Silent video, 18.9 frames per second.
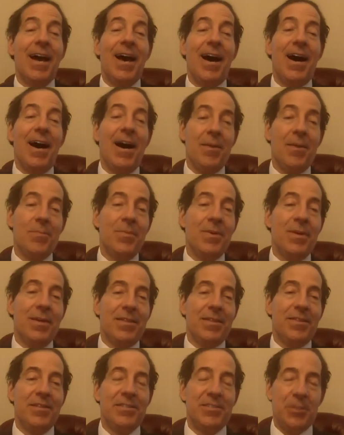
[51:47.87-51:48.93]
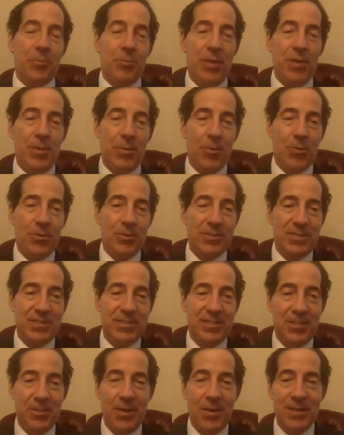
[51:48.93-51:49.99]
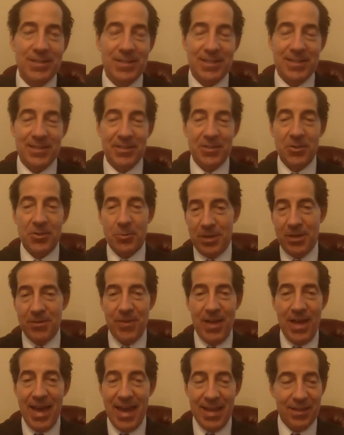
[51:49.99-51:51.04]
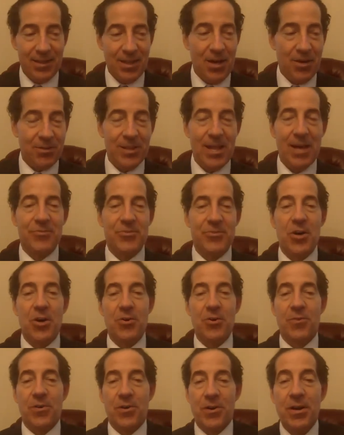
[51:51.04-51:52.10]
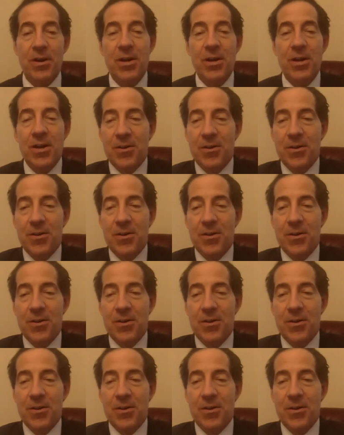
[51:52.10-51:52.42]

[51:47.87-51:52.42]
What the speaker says: the Supreme Court still has a little bit of a halo left over